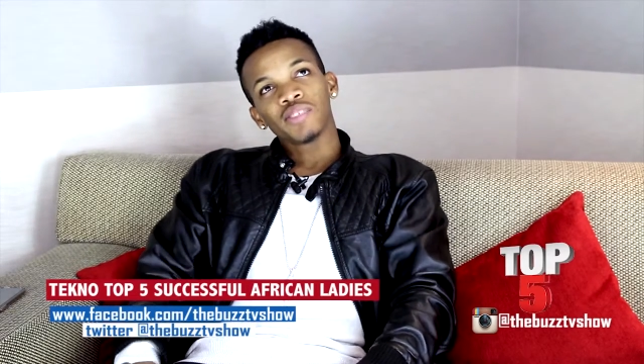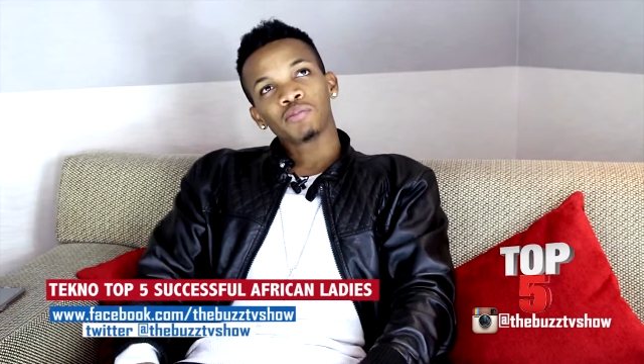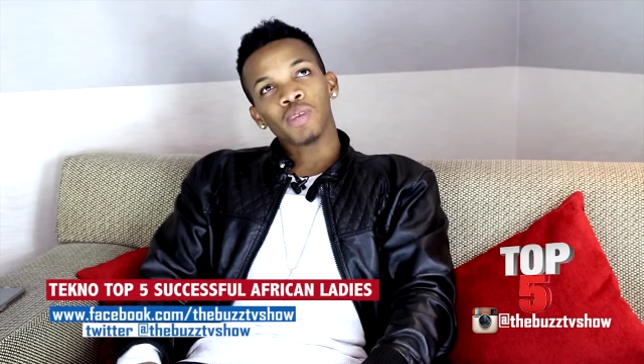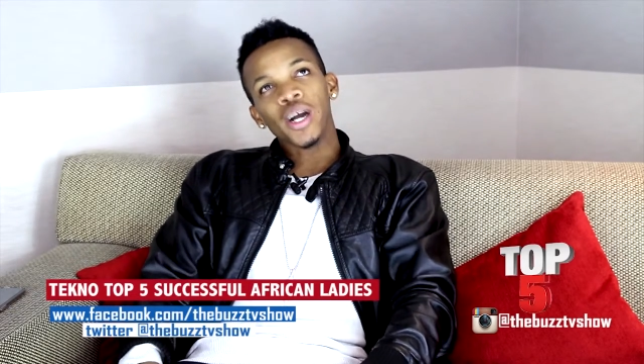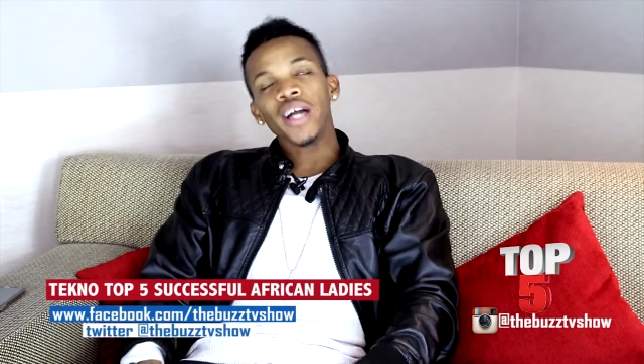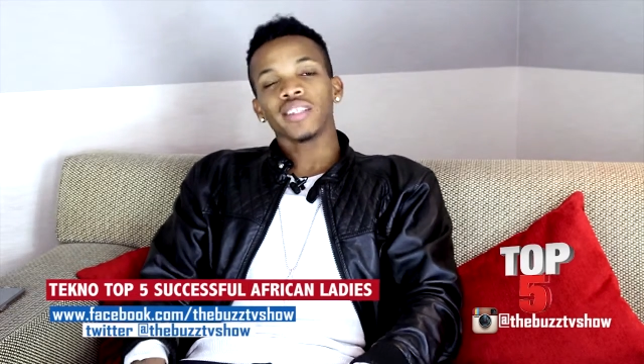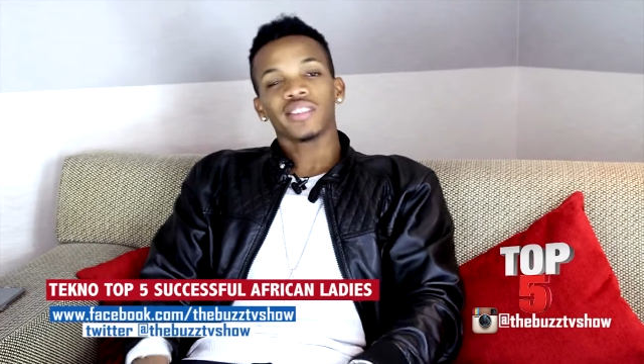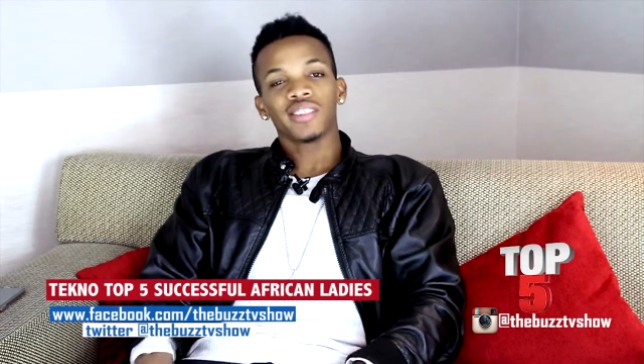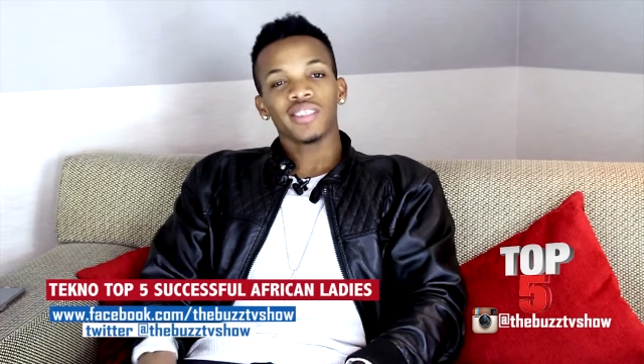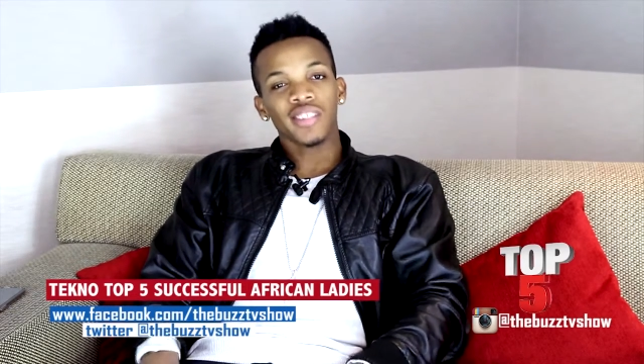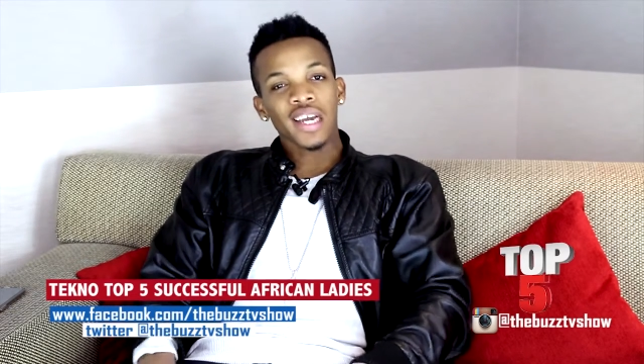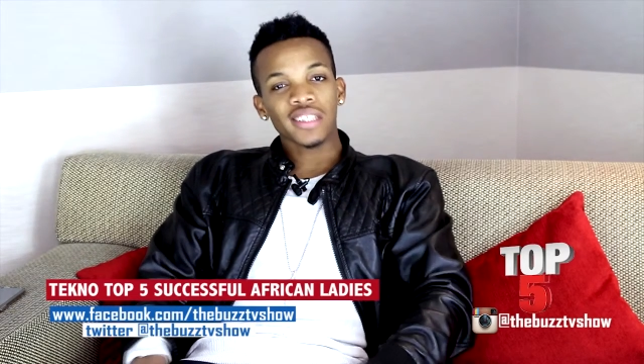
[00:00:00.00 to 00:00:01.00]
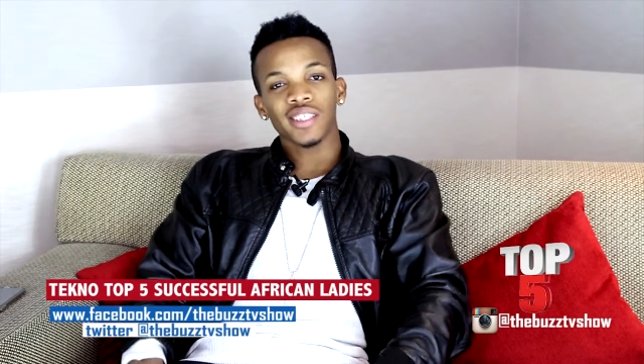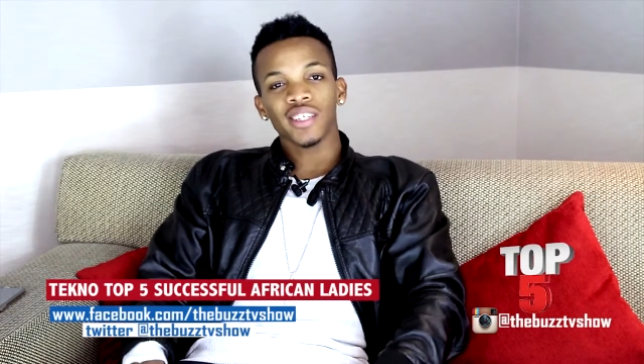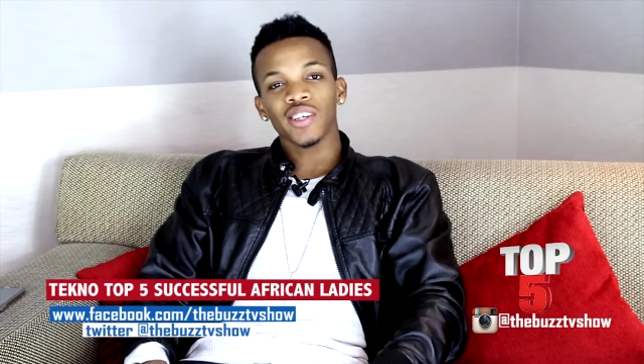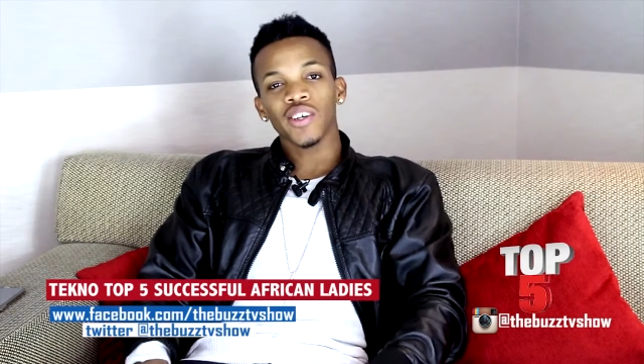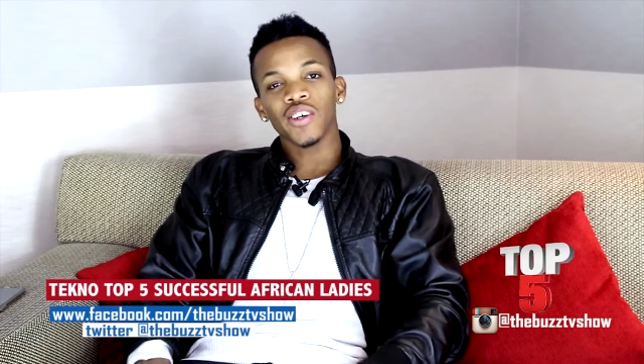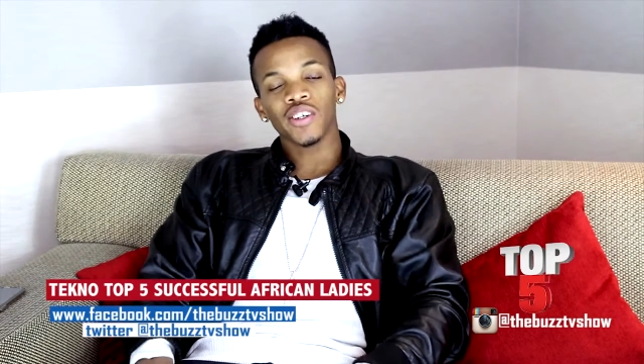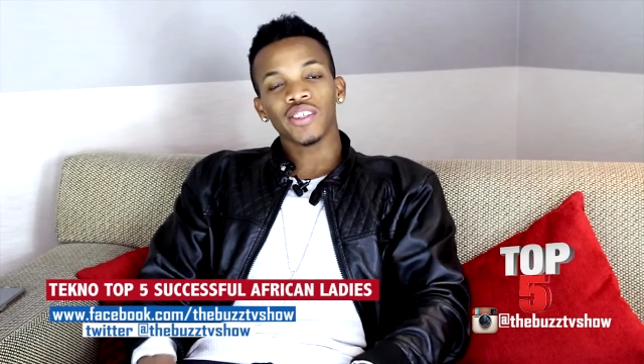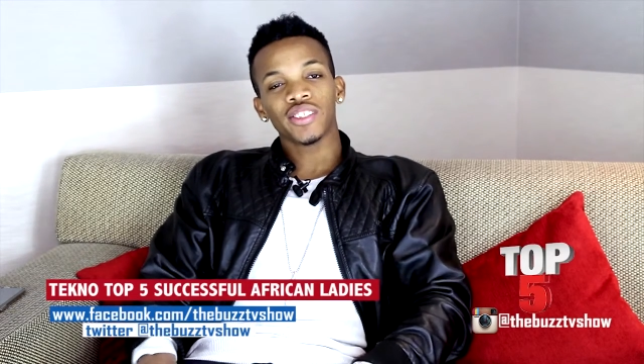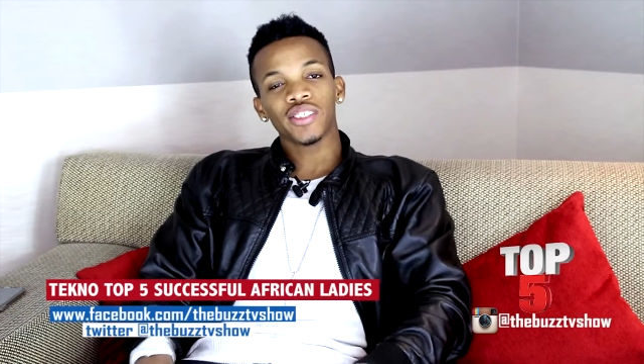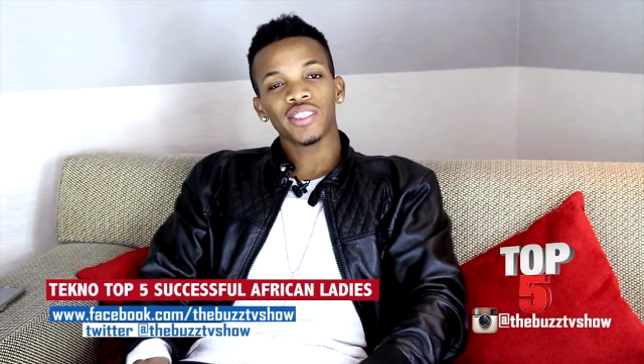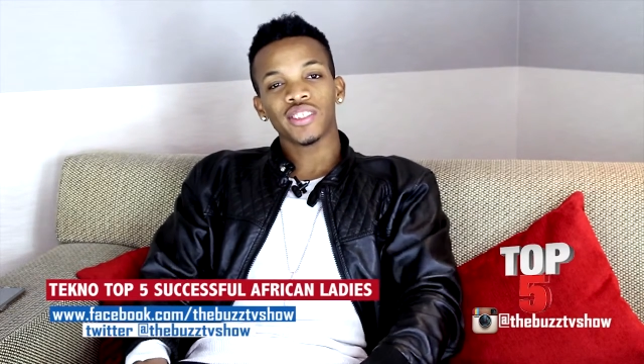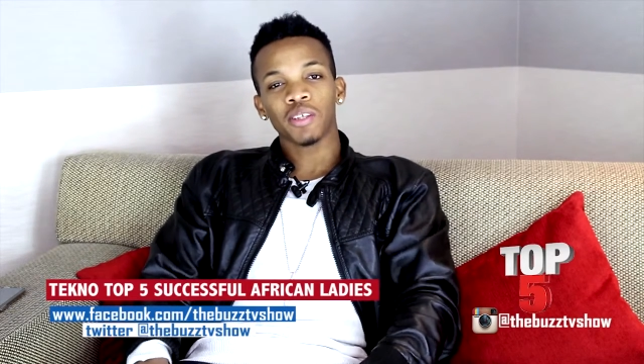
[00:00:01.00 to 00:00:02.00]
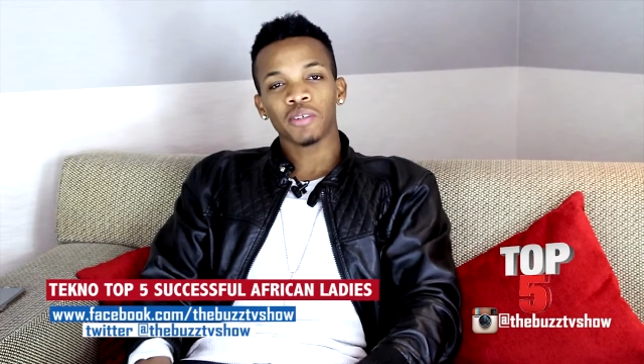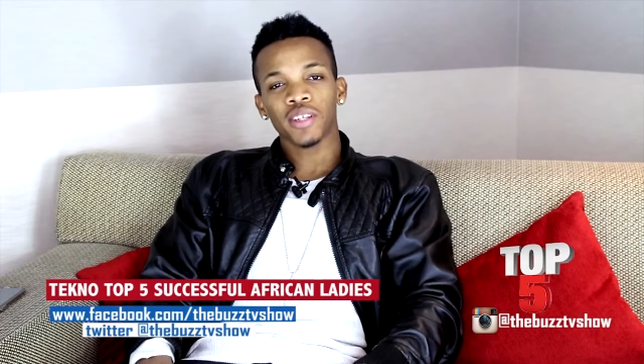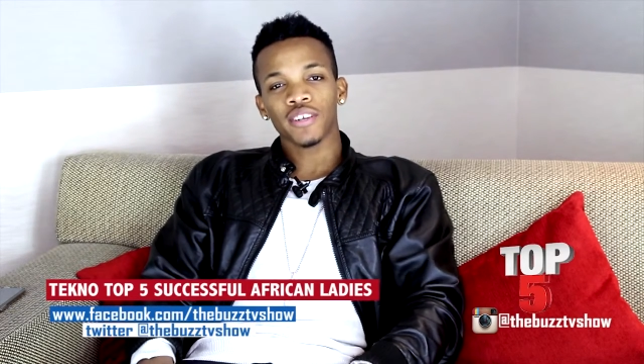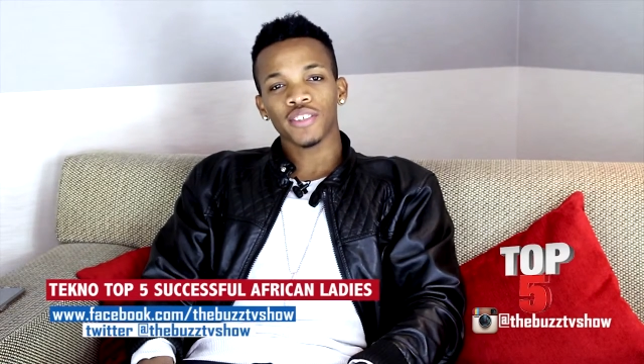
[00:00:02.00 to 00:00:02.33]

But yeah, I see the goal. She's someone